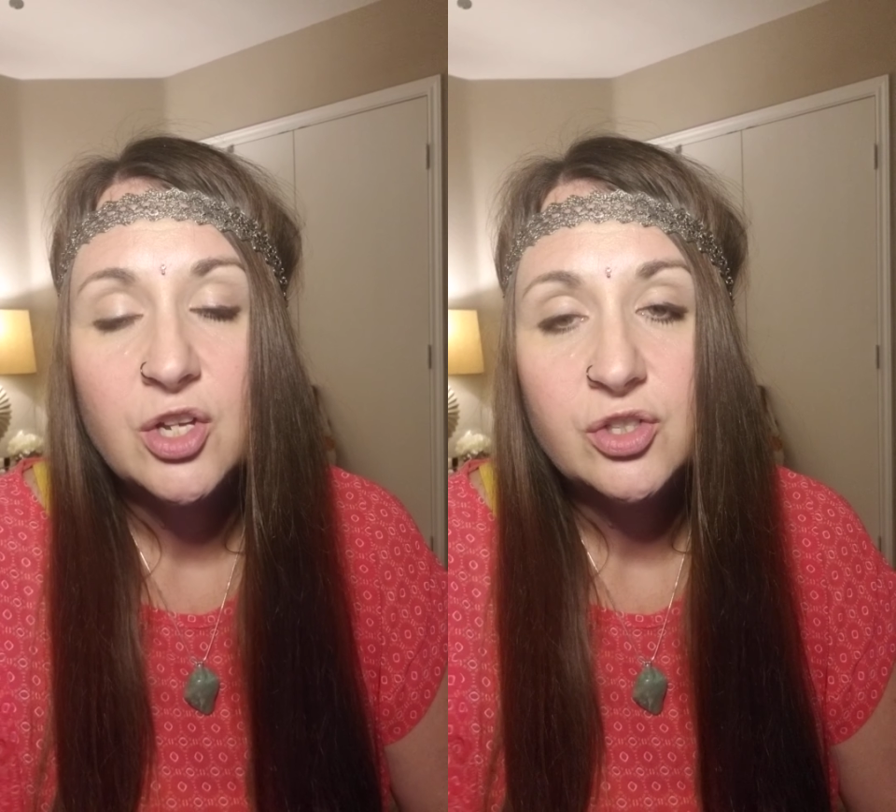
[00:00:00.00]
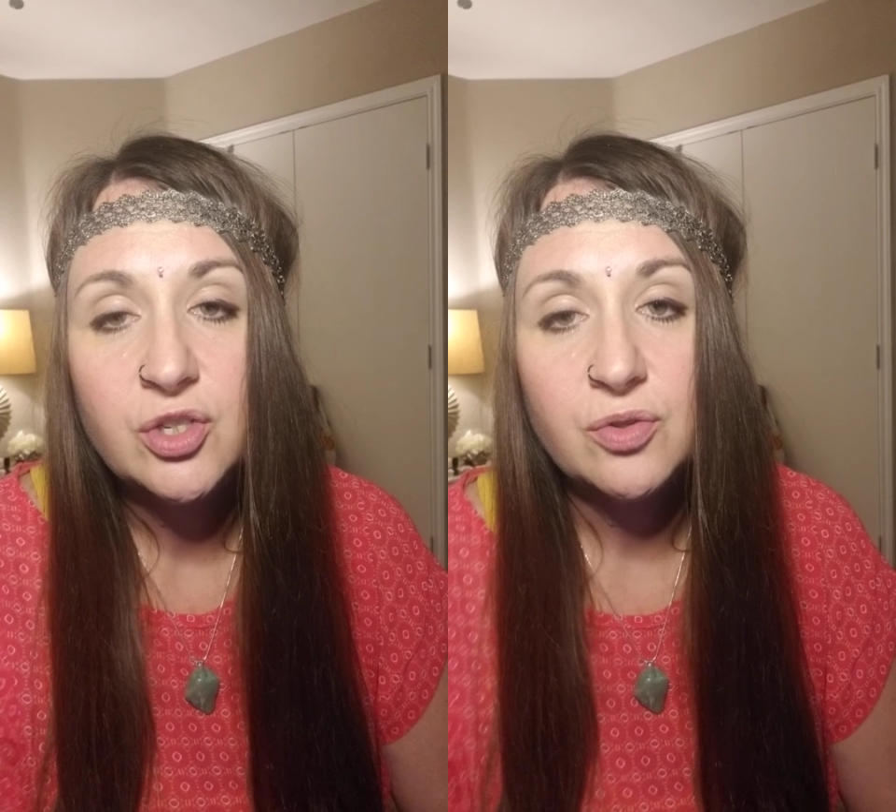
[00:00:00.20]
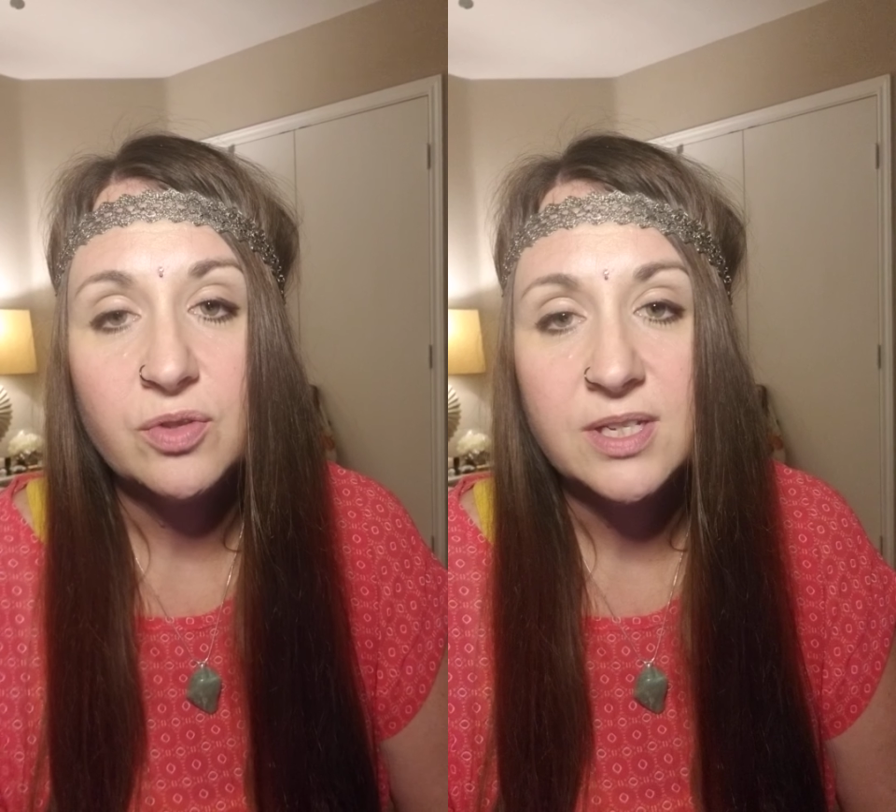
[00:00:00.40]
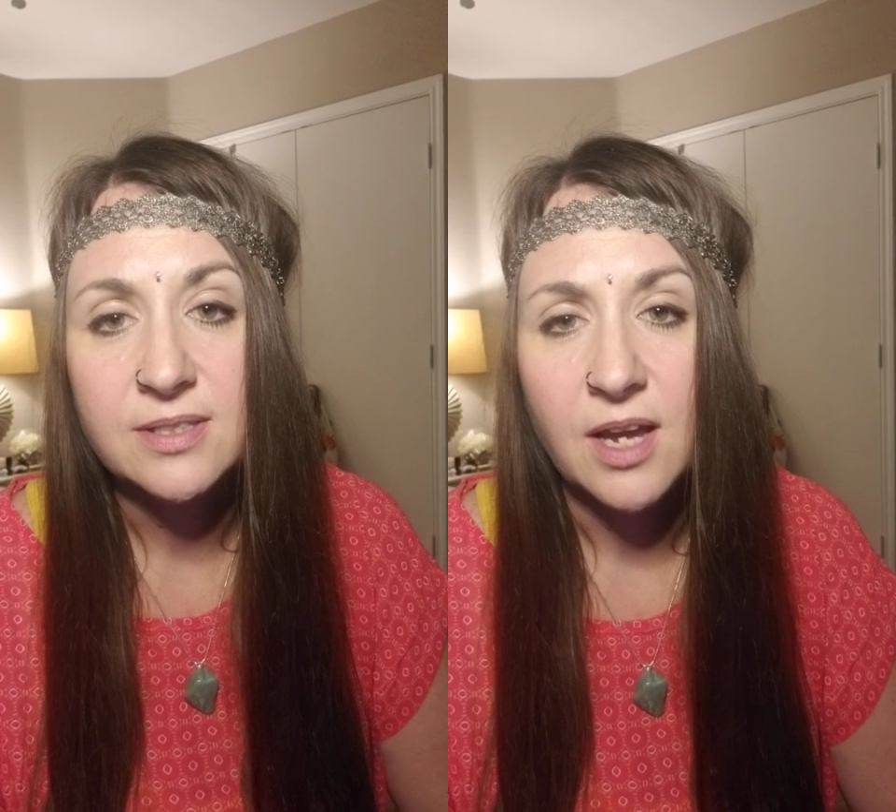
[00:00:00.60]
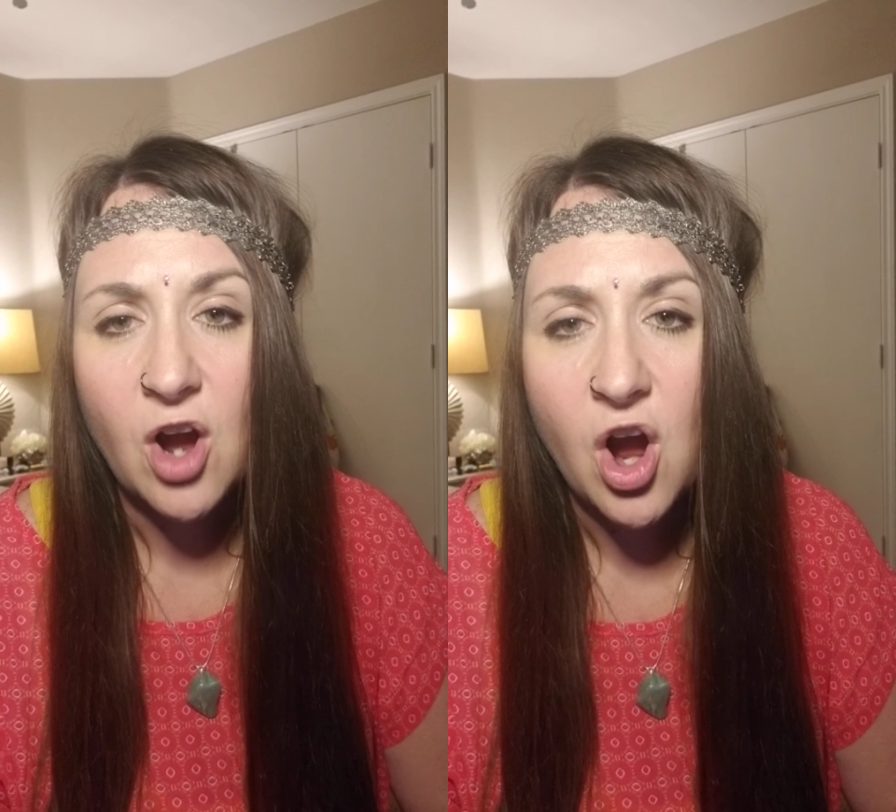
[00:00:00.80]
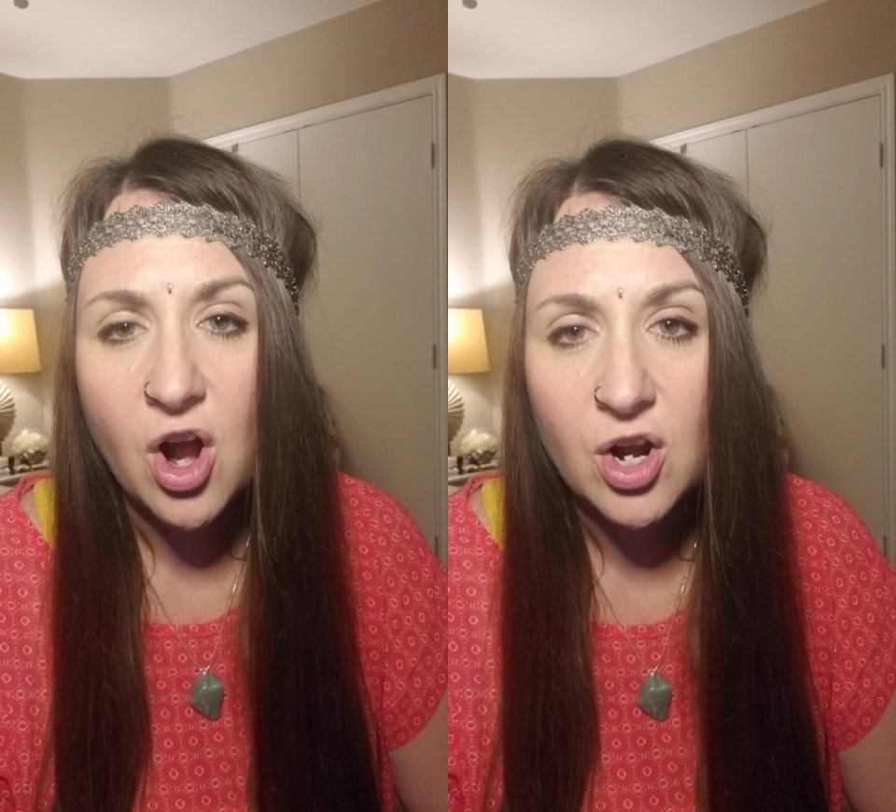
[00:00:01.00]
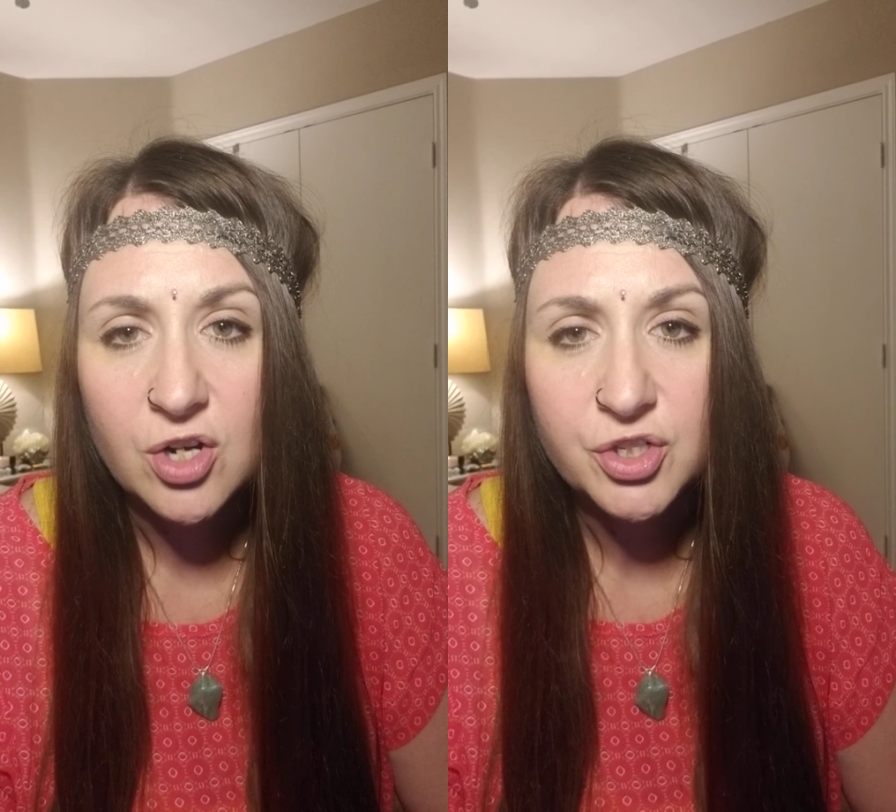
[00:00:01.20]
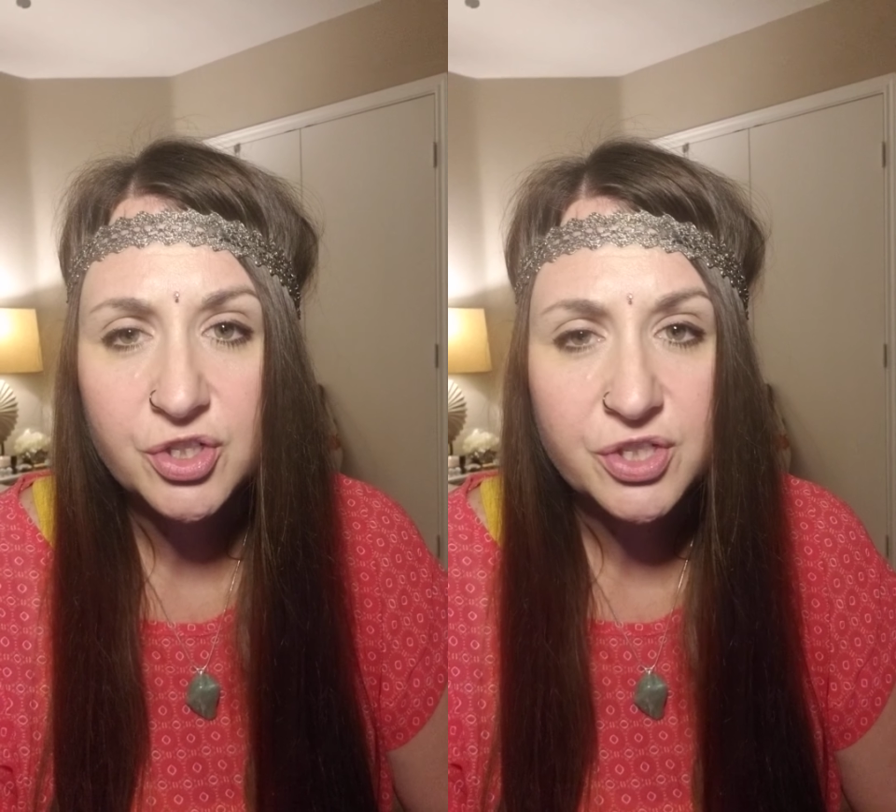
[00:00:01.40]
to these
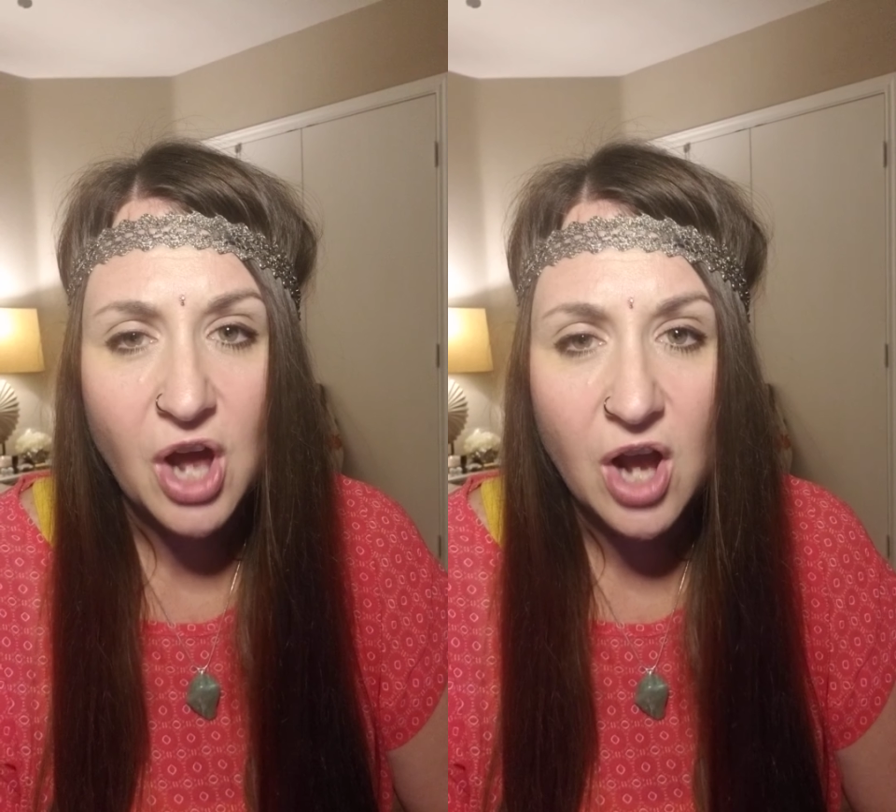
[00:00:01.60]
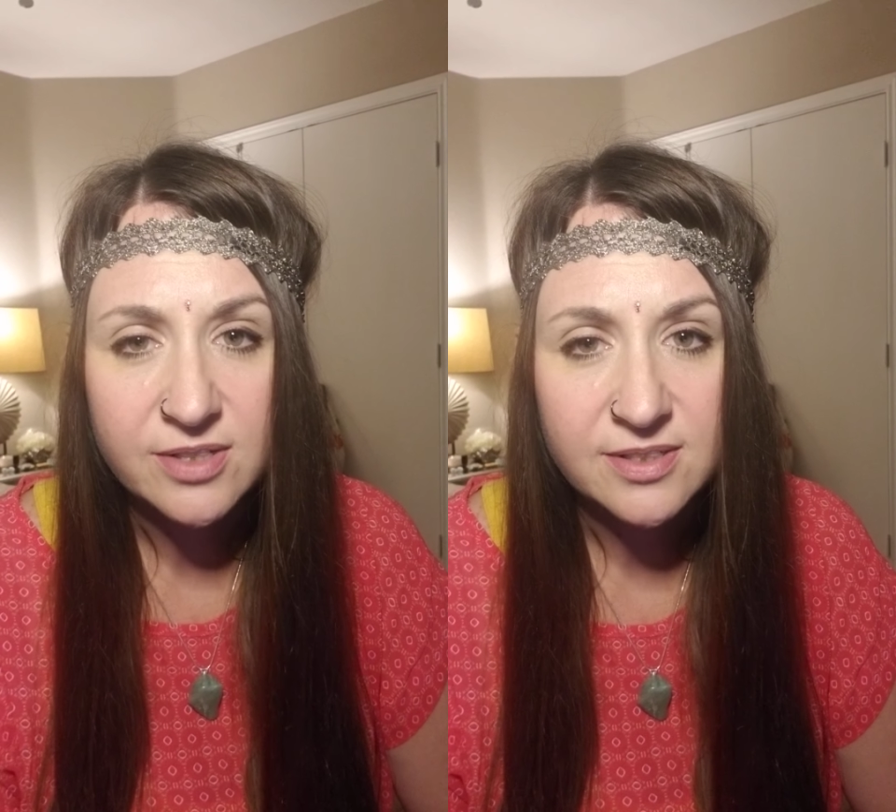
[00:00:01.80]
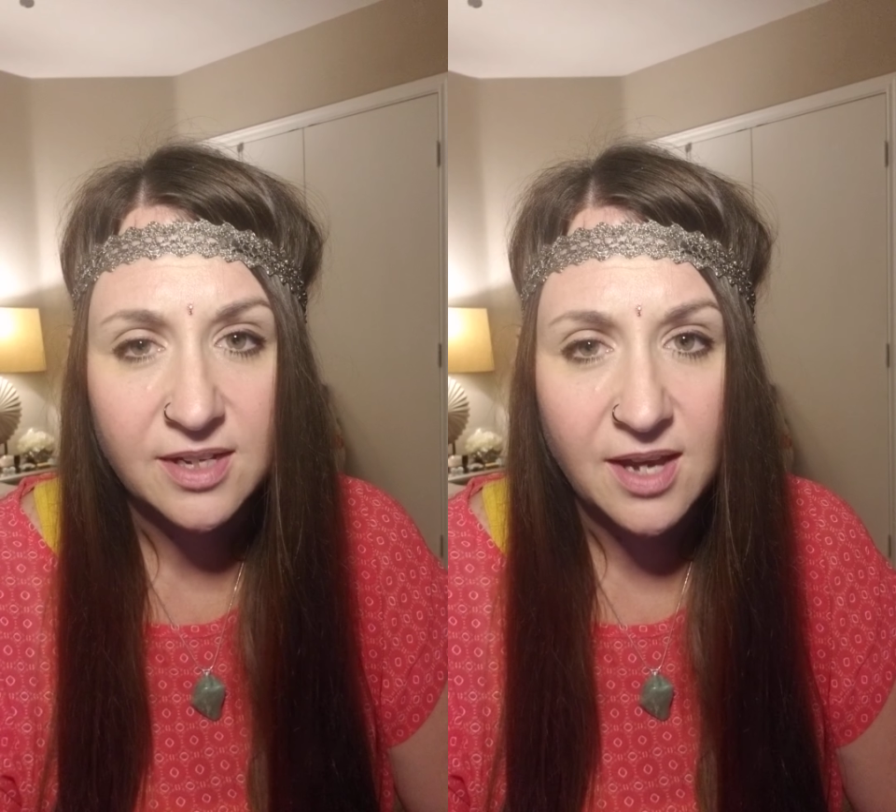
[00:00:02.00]
harsh toxic